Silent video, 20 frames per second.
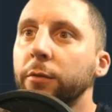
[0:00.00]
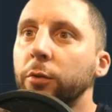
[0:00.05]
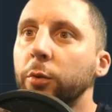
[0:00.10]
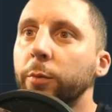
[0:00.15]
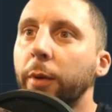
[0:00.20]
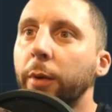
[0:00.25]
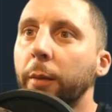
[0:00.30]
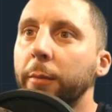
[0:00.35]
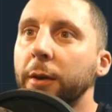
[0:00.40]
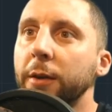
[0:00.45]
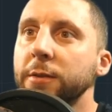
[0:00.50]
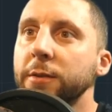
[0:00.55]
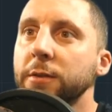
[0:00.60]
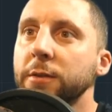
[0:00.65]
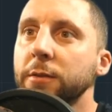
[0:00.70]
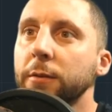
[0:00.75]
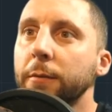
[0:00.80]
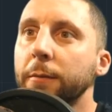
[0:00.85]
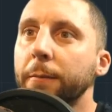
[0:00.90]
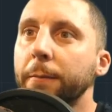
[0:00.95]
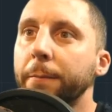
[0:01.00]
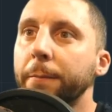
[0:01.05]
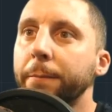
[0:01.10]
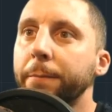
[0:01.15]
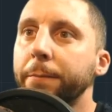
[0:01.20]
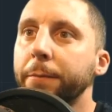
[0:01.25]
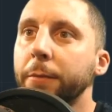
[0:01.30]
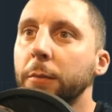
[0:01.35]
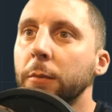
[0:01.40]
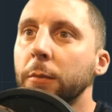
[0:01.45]
Oop, I missed.
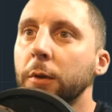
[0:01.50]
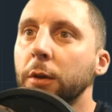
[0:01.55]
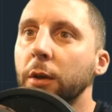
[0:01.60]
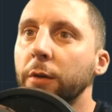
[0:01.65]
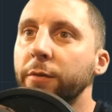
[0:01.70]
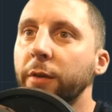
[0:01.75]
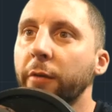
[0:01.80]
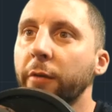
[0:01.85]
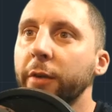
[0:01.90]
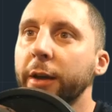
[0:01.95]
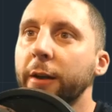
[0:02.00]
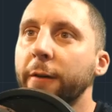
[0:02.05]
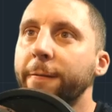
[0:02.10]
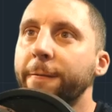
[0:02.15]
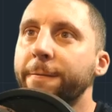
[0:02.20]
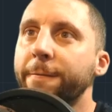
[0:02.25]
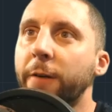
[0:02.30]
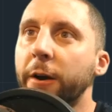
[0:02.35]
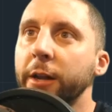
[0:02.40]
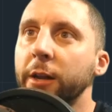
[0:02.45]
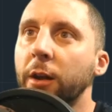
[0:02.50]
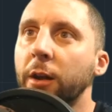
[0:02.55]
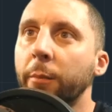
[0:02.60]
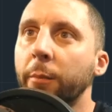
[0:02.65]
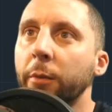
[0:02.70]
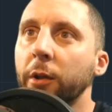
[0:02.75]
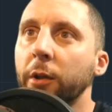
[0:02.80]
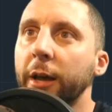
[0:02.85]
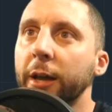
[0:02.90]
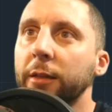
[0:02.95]
If you ever get a funny
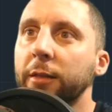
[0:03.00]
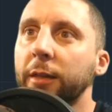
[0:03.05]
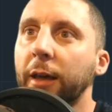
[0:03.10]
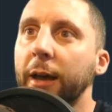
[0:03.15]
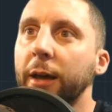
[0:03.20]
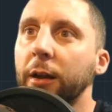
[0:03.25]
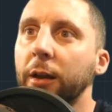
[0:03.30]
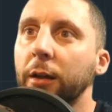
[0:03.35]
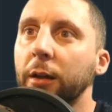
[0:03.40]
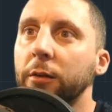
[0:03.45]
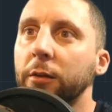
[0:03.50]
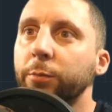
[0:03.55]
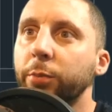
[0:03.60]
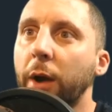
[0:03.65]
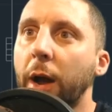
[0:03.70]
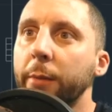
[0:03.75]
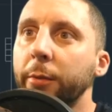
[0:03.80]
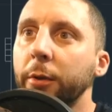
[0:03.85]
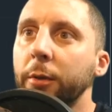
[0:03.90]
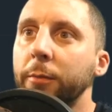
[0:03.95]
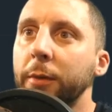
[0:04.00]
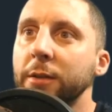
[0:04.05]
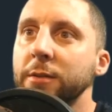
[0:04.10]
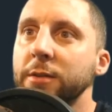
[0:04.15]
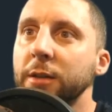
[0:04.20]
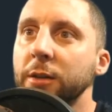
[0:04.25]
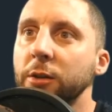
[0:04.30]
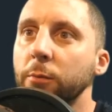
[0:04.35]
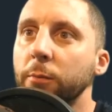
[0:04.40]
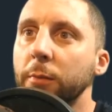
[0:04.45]
number like that, it probably means
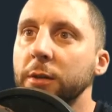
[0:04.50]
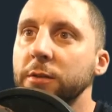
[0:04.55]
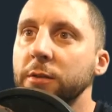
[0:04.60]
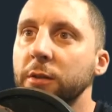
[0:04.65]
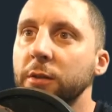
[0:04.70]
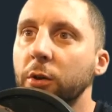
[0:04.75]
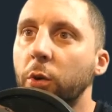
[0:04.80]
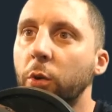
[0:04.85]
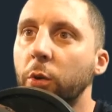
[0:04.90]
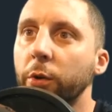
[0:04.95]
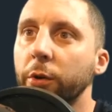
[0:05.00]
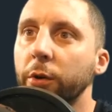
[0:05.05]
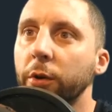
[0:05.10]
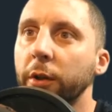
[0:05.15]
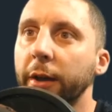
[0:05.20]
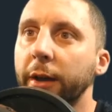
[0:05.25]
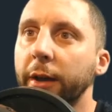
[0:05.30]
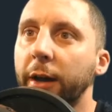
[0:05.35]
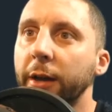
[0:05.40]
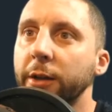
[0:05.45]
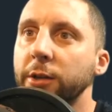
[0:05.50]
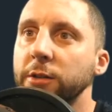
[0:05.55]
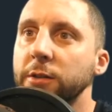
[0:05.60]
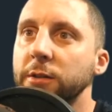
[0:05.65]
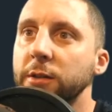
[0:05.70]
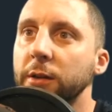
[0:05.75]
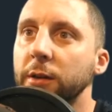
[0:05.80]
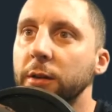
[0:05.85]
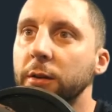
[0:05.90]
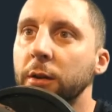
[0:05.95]
that you missed the corner like I just
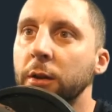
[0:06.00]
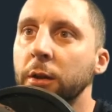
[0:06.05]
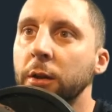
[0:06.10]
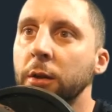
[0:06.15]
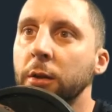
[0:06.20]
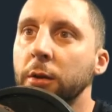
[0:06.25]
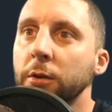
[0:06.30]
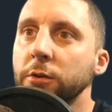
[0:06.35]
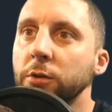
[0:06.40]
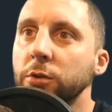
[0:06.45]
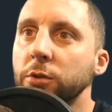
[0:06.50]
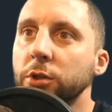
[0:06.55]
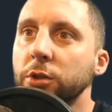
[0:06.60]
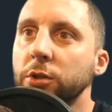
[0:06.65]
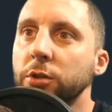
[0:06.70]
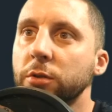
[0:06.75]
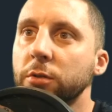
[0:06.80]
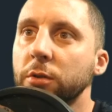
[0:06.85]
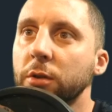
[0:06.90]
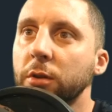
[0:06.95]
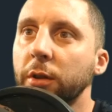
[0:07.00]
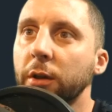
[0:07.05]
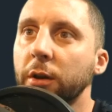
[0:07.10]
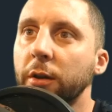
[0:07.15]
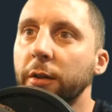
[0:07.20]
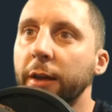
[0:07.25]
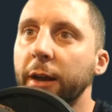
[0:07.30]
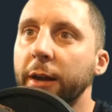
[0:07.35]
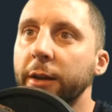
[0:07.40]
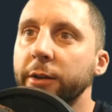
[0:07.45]
did. So just click on
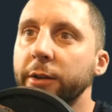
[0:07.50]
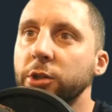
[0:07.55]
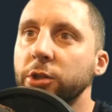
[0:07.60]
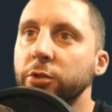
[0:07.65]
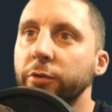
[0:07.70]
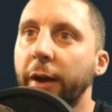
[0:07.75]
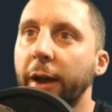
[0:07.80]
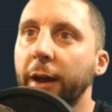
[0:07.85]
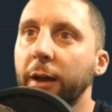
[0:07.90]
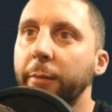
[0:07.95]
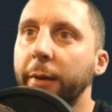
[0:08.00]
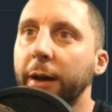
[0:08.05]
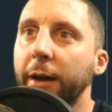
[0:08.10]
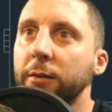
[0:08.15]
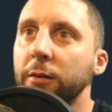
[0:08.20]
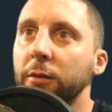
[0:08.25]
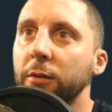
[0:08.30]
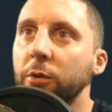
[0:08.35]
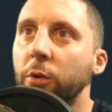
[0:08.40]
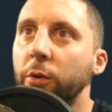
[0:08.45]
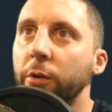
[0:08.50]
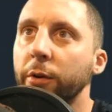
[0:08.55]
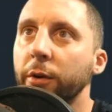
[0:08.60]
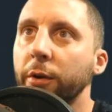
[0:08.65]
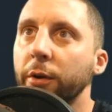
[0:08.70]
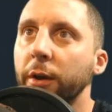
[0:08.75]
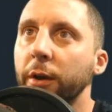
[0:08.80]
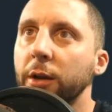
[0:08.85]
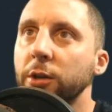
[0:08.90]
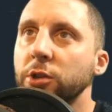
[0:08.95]
that and just drag it back to the
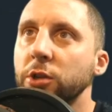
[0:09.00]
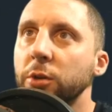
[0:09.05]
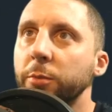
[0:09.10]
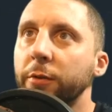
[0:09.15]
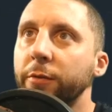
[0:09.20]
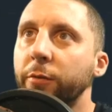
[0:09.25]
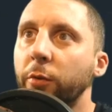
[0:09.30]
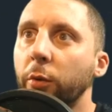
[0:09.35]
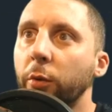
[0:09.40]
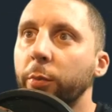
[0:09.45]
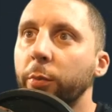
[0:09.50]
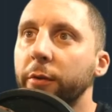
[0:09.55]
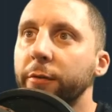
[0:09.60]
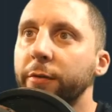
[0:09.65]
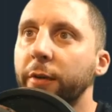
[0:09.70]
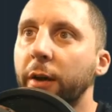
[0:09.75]
corner, and it should be 4.5.